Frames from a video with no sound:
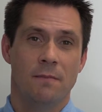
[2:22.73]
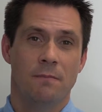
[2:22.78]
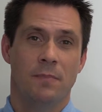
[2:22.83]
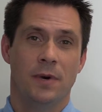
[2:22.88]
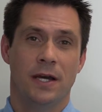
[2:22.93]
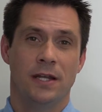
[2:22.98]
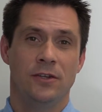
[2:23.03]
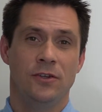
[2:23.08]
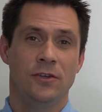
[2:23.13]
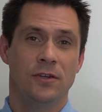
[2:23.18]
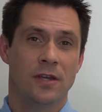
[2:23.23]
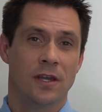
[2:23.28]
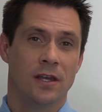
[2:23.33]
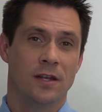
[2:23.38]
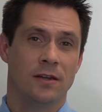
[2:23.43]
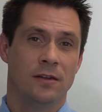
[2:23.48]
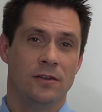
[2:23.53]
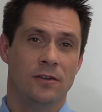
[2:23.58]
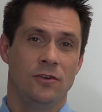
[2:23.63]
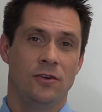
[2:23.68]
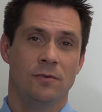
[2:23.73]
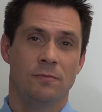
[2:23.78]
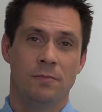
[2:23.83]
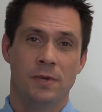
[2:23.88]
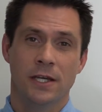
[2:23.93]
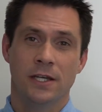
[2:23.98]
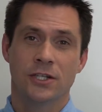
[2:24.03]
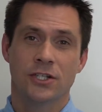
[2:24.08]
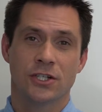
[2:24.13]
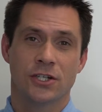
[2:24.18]
But you can
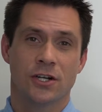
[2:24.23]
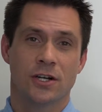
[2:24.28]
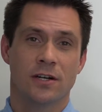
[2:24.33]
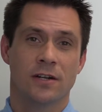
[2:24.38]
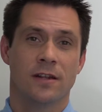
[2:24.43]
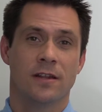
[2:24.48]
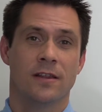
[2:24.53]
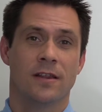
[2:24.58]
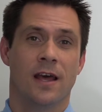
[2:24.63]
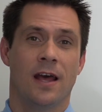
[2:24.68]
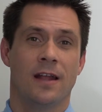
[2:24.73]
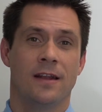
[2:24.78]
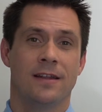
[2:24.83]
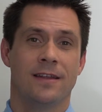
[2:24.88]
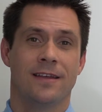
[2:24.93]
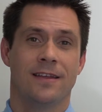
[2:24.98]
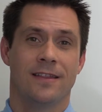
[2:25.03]
be assured that